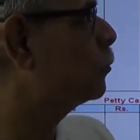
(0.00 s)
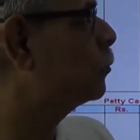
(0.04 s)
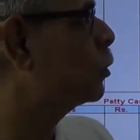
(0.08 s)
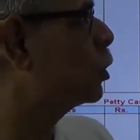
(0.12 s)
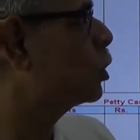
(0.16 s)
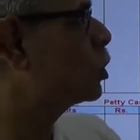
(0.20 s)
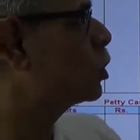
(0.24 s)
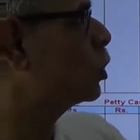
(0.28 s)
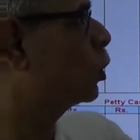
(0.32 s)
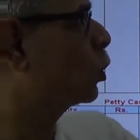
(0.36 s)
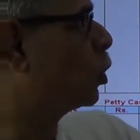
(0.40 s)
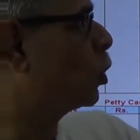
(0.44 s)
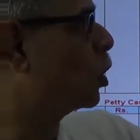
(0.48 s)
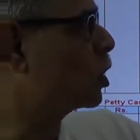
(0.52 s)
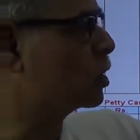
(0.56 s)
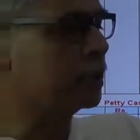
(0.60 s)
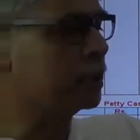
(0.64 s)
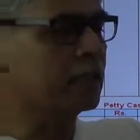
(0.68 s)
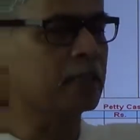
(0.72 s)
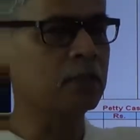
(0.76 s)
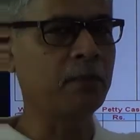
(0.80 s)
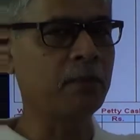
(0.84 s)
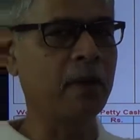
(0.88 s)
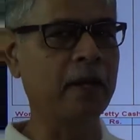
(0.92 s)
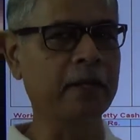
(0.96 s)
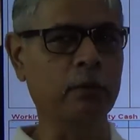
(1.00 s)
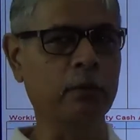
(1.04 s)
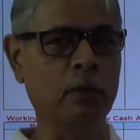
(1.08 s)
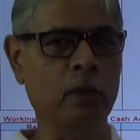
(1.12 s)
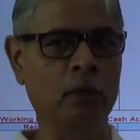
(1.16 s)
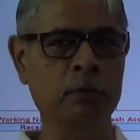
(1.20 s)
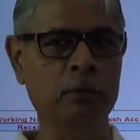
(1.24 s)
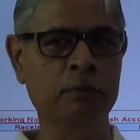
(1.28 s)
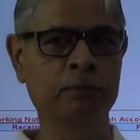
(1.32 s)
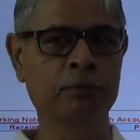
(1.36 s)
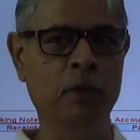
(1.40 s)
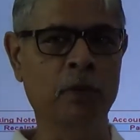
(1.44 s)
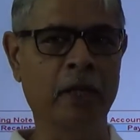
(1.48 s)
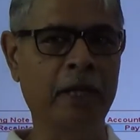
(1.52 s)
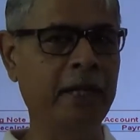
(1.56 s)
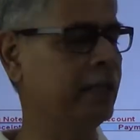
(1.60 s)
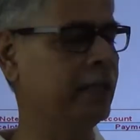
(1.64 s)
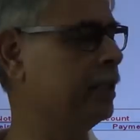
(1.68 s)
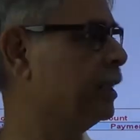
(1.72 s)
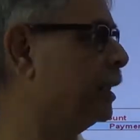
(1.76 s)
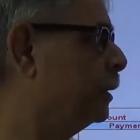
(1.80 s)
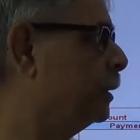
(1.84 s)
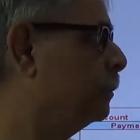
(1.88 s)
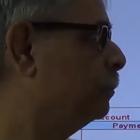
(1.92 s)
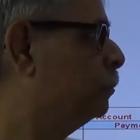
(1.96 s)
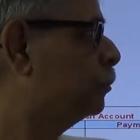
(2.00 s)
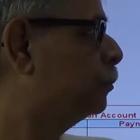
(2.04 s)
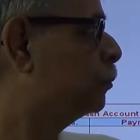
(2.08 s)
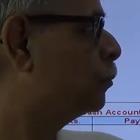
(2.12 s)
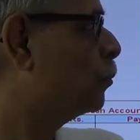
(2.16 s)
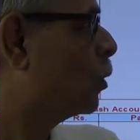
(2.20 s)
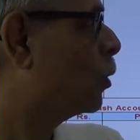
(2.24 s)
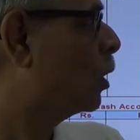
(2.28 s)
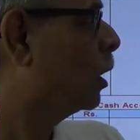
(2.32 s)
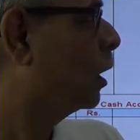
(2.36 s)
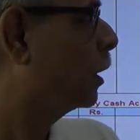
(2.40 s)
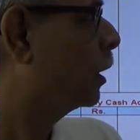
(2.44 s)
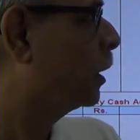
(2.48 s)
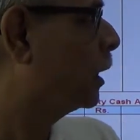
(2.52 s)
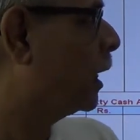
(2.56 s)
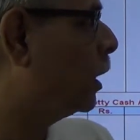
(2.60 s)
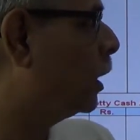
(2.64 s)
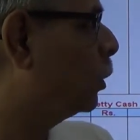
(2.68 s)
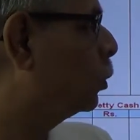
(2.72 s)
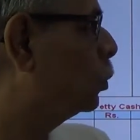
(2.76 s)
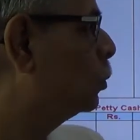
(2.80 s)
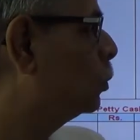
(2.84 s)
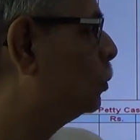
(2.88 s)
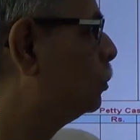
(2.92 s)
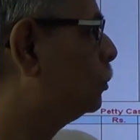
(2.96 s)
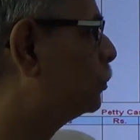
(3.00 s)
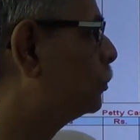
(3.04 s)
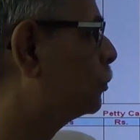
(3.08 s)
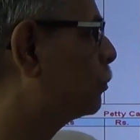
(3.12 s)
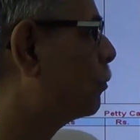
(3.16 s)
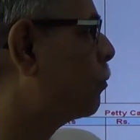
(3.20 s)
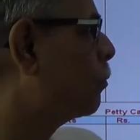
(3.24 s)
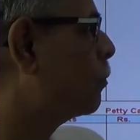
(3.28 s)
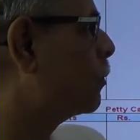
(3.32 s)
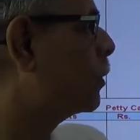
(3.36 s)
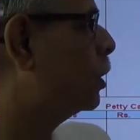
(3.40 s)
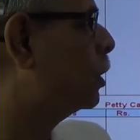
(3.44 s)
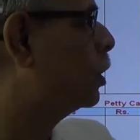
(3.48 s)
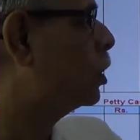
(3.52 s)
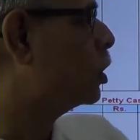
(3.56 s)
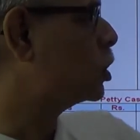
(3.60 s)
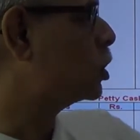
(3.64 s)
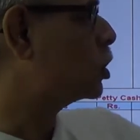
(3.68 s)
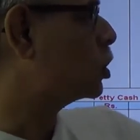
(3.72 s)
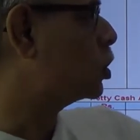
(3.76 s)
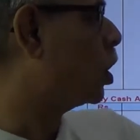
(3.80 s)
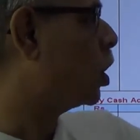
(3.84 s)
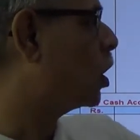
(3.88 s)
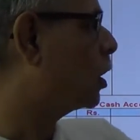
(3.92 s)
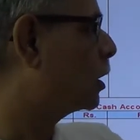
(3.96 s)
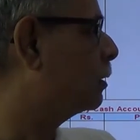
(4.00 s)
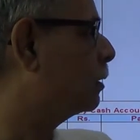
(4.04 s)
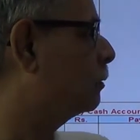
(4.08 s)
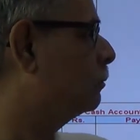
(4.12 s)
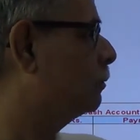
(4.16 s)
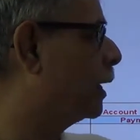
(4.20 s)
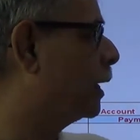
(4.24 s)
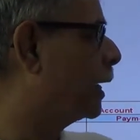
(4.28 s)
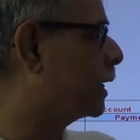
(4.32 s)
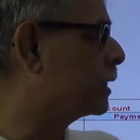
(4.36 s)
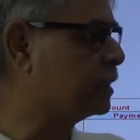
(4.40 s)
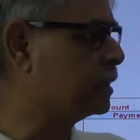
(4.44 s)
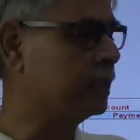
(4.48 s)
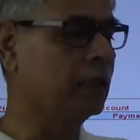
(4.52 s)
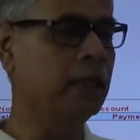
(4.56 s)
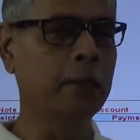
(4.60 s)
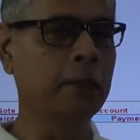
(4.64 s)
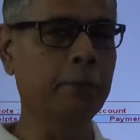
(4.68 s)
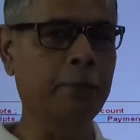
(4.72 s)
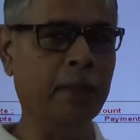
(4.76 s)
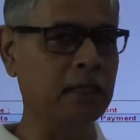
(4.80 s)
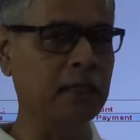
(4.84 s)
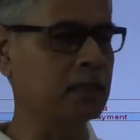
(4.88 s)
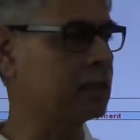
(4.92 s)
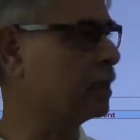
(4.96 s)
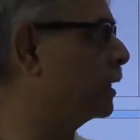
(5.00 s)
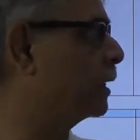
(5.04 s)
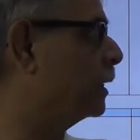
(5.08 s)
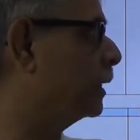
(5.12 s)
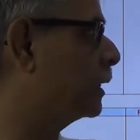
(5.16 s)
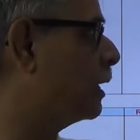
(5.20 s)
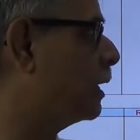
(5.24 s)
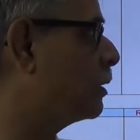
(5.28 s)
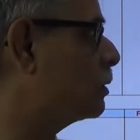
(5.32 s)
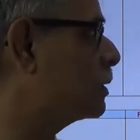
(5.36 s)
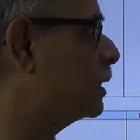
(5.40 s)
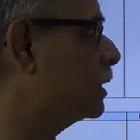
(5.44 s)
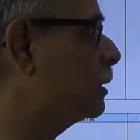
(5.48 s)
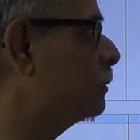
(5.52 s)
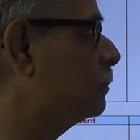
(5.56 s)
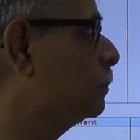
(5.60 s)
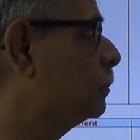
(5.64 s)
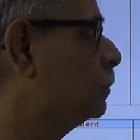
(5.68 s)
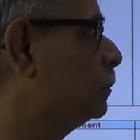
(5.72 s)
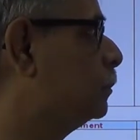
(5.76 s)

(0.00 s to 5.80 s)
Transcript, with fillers: So cost is found out 80. Now, stock at selling price 30,000,